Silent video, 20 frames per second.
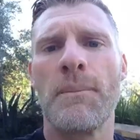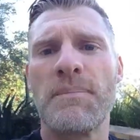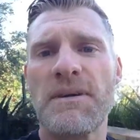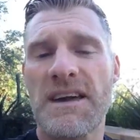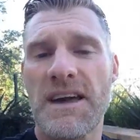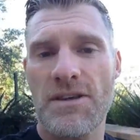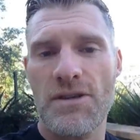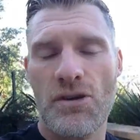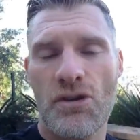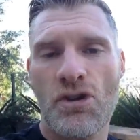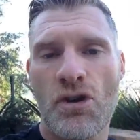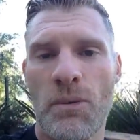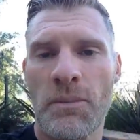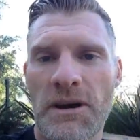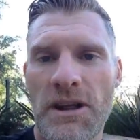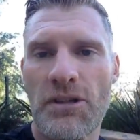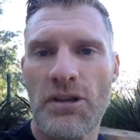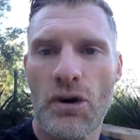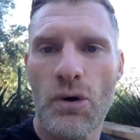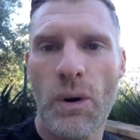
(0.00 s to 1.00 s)
Because of so
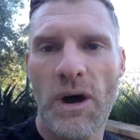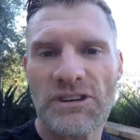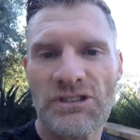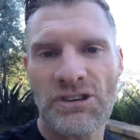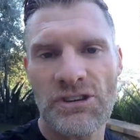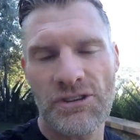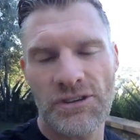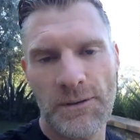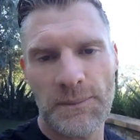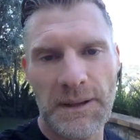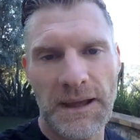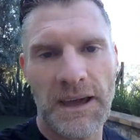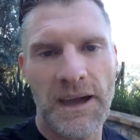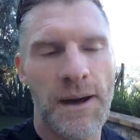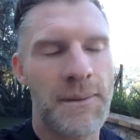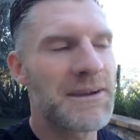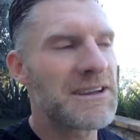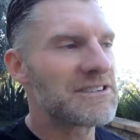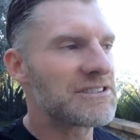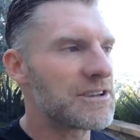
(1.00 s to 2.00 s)
many of the questions that have been
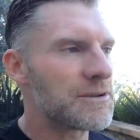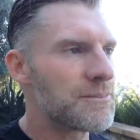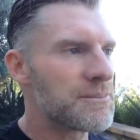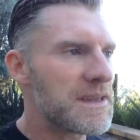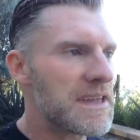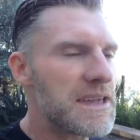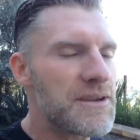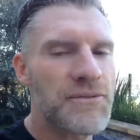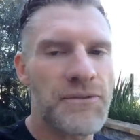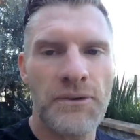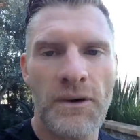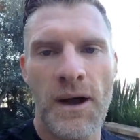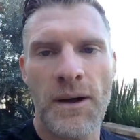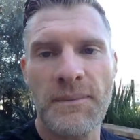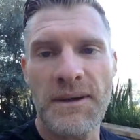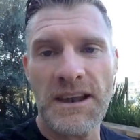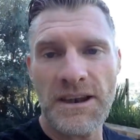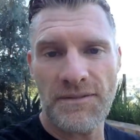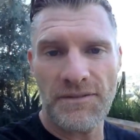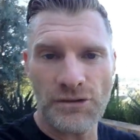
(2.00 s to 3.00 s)
coming to me
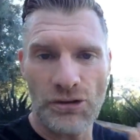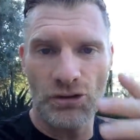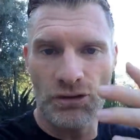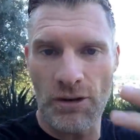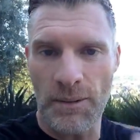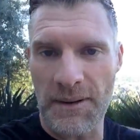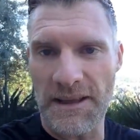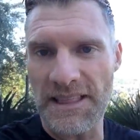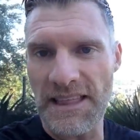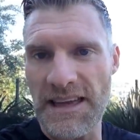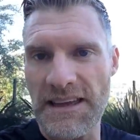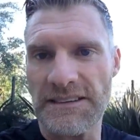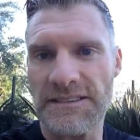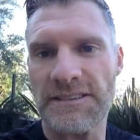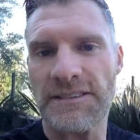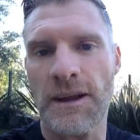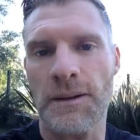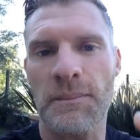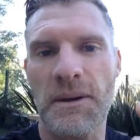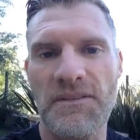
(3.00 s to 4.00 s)
from individuals on my
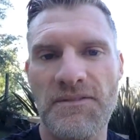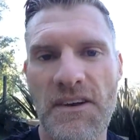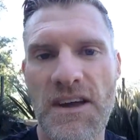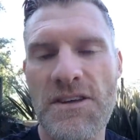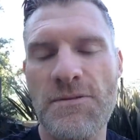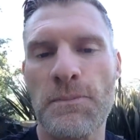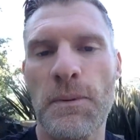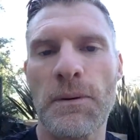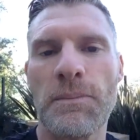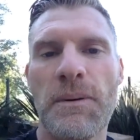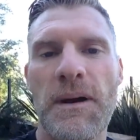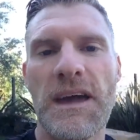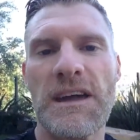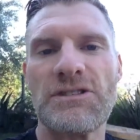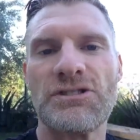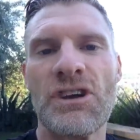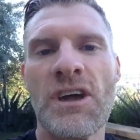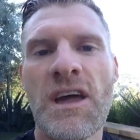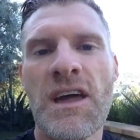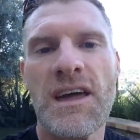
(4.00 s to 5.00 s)
list, on my Facebook
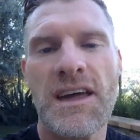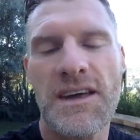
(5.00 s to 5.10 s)
page,